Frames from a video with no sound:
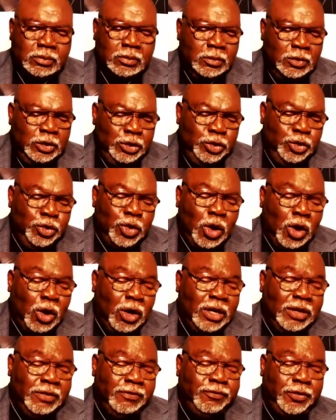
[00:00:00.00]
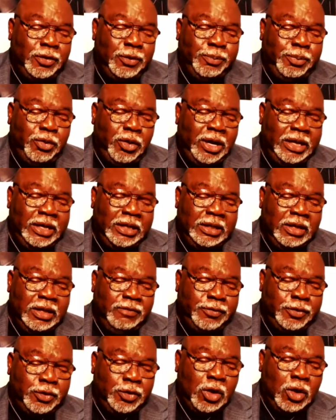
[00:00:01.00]
you are if you pray enough,
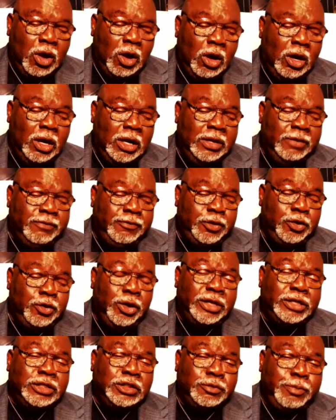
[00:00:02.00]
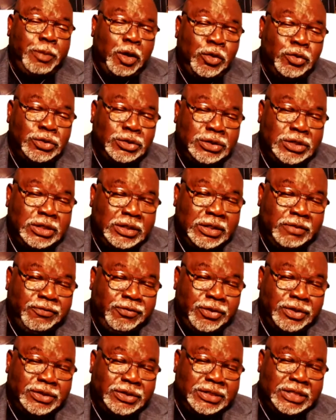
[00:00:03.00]
you are if you're exposed to
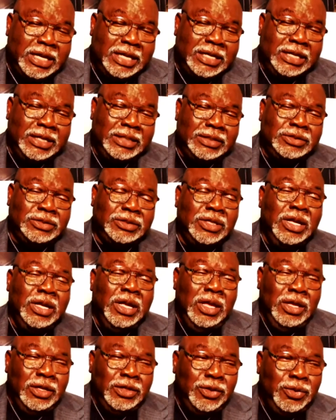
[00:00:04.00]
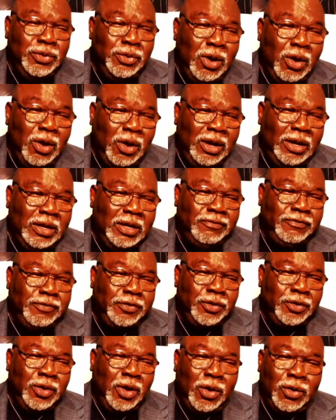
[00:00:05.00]
different settings, you are if
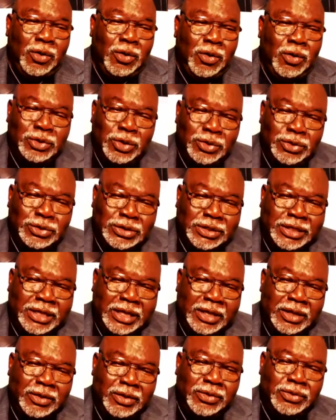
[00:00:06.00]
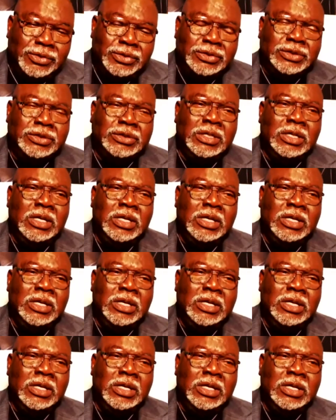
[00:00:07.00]
you hone your skills.